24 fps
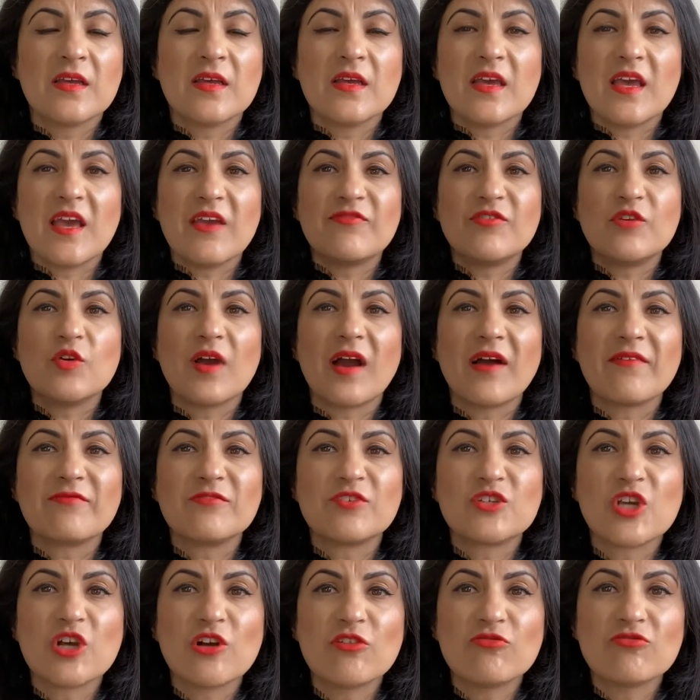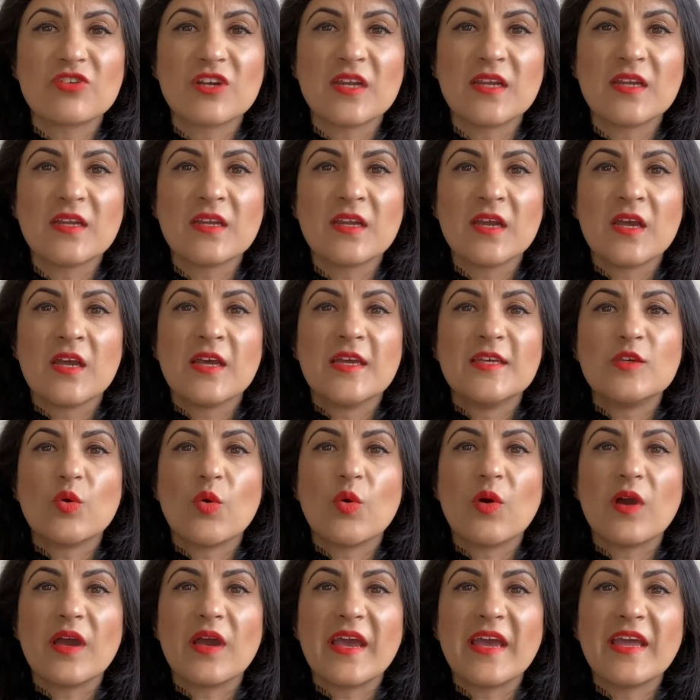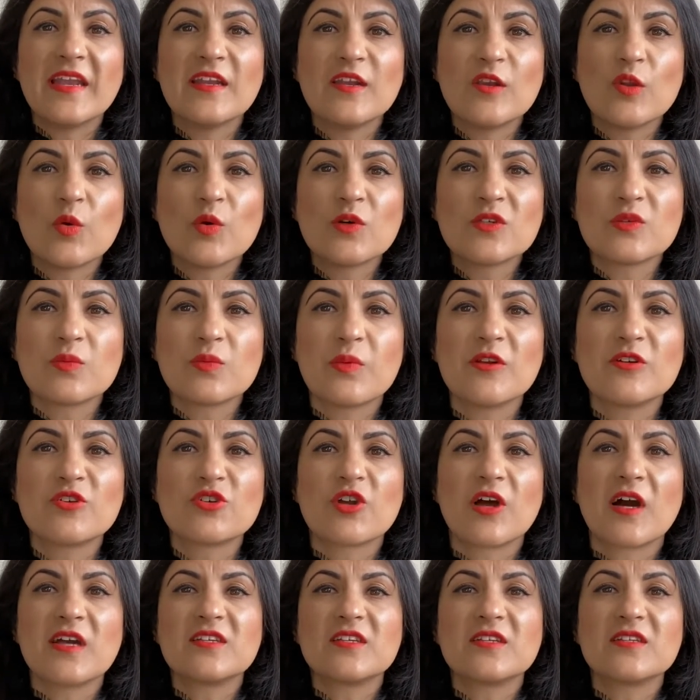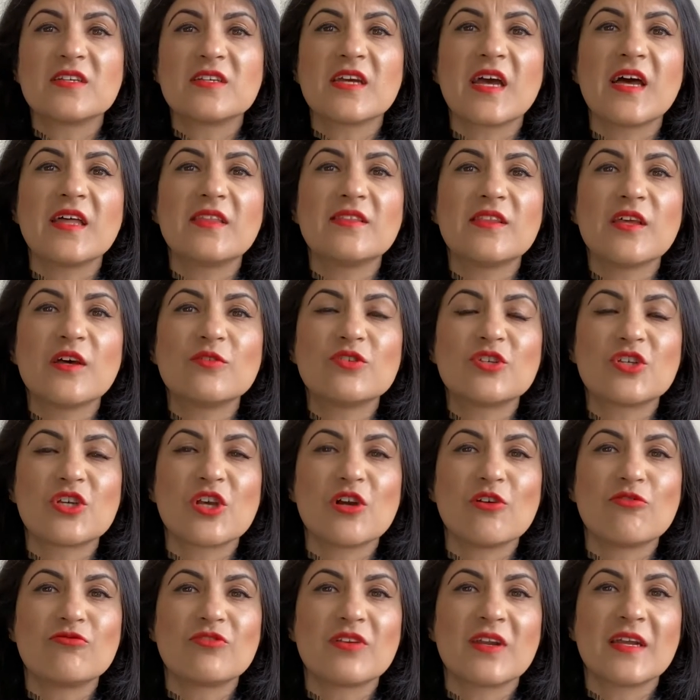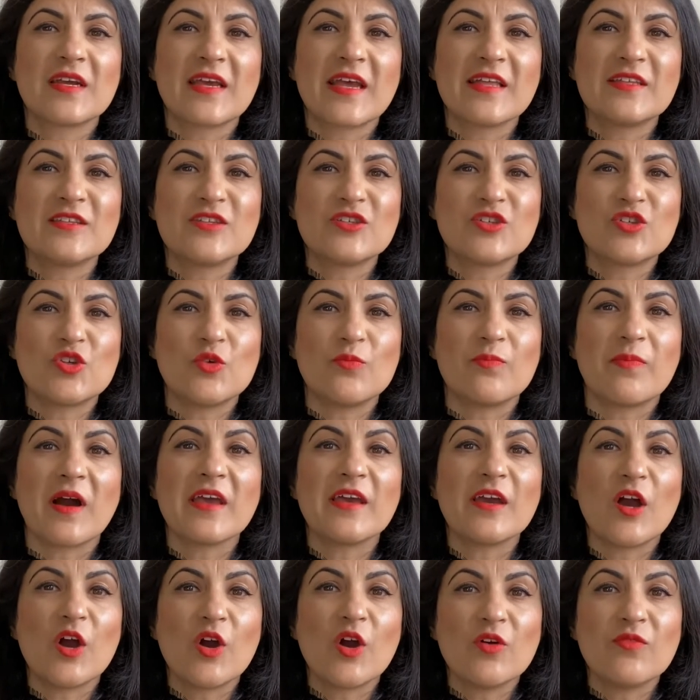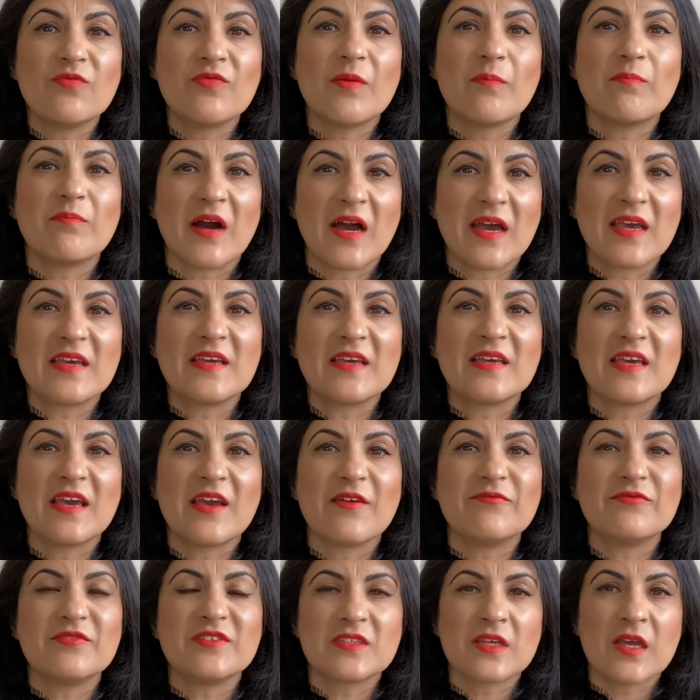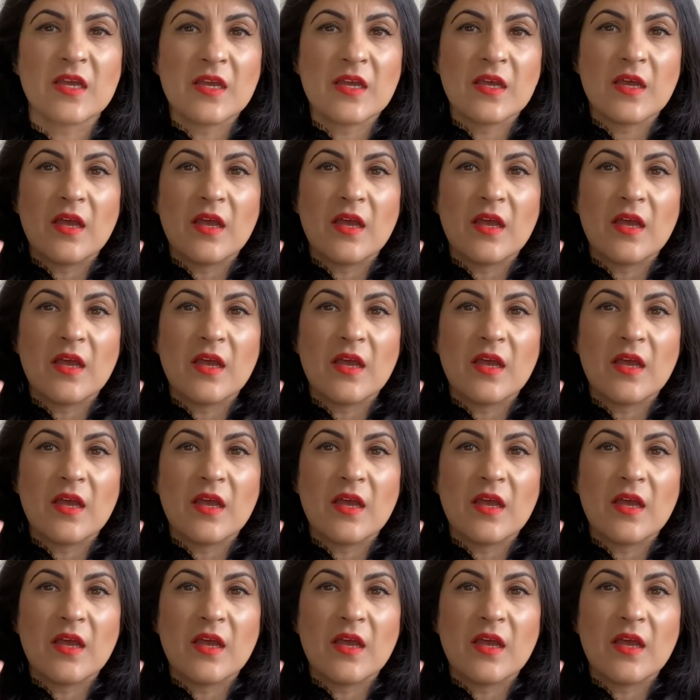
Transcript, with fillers: If you have children, your in laws will try to turn those children against you by overbuying gifts,